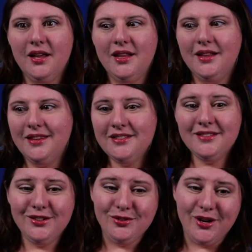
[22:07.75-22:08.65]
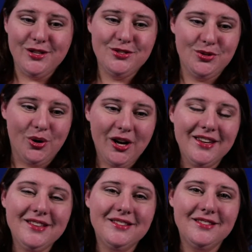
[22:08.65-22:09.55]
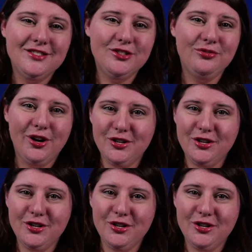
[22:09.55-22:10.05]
This is a great story. So far,